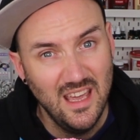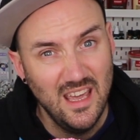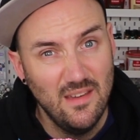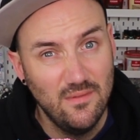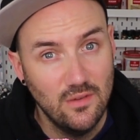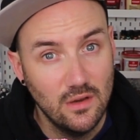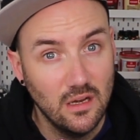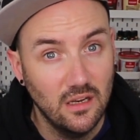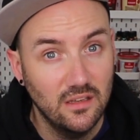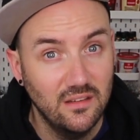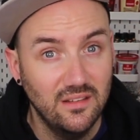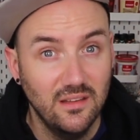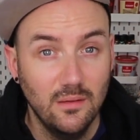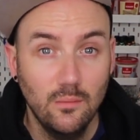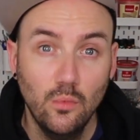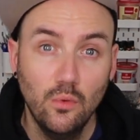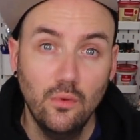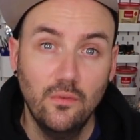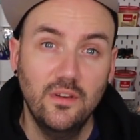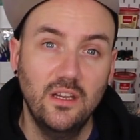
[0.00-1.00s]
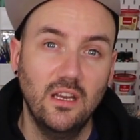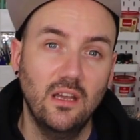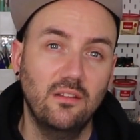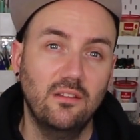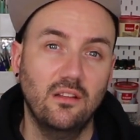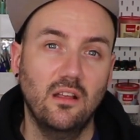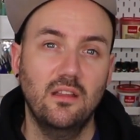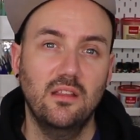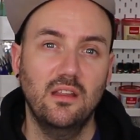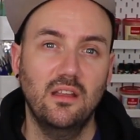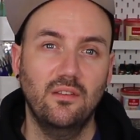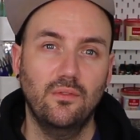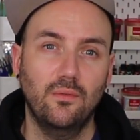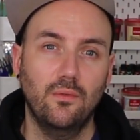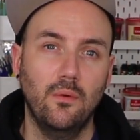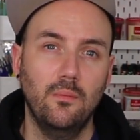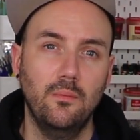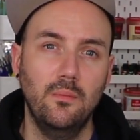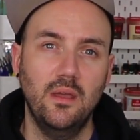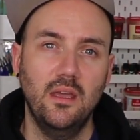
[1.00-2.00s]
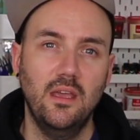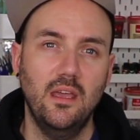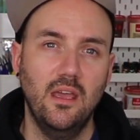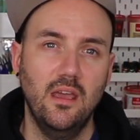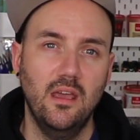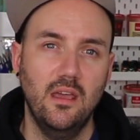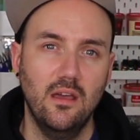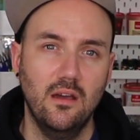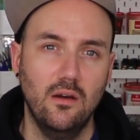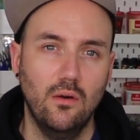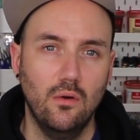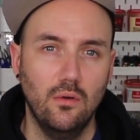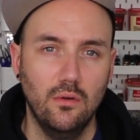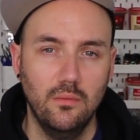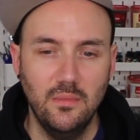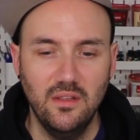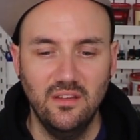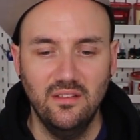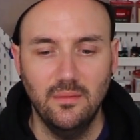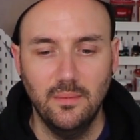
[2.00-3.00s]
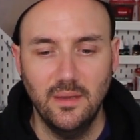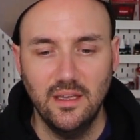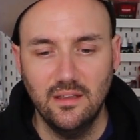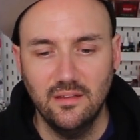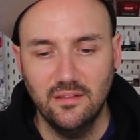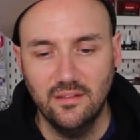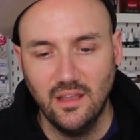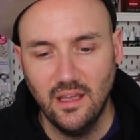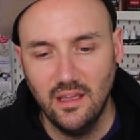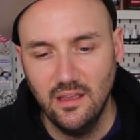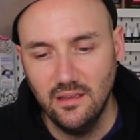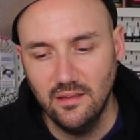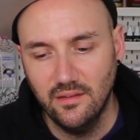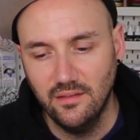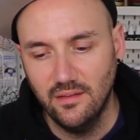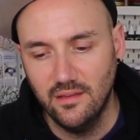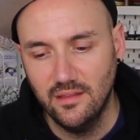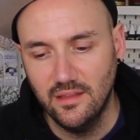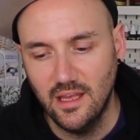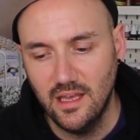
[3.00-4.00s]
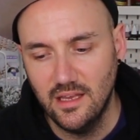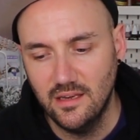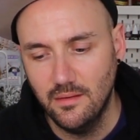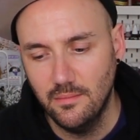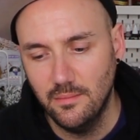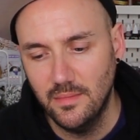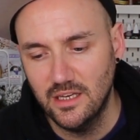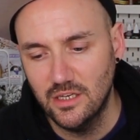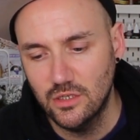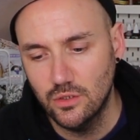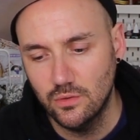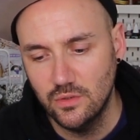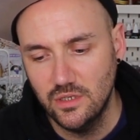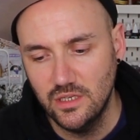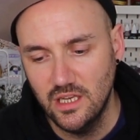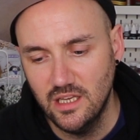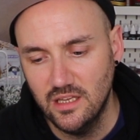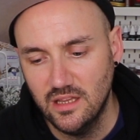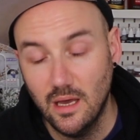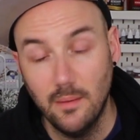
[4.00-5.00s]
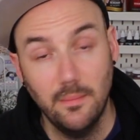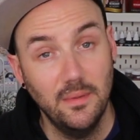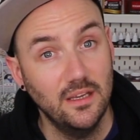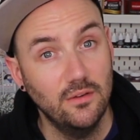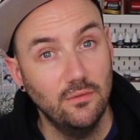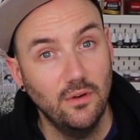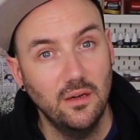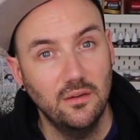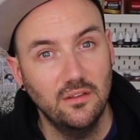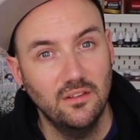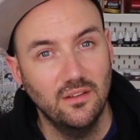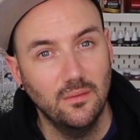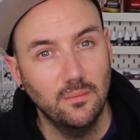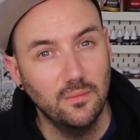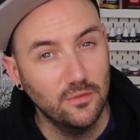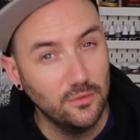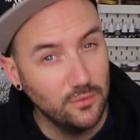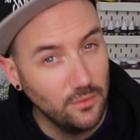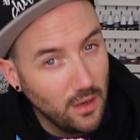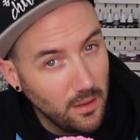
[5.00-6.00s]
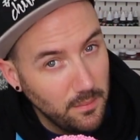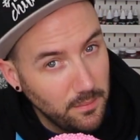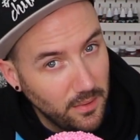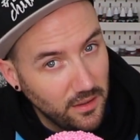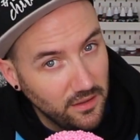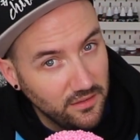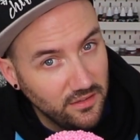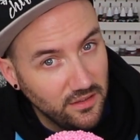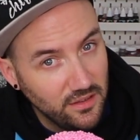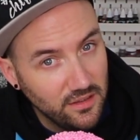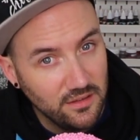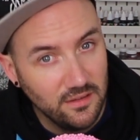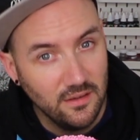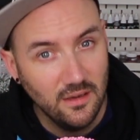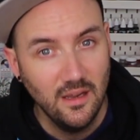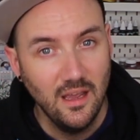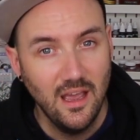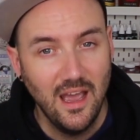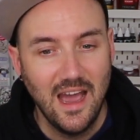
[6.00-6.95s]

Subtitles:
If you'd like to see more videos like this from me here on Mr. Baker's Cakes, then make sure to hit that big red subscribe button.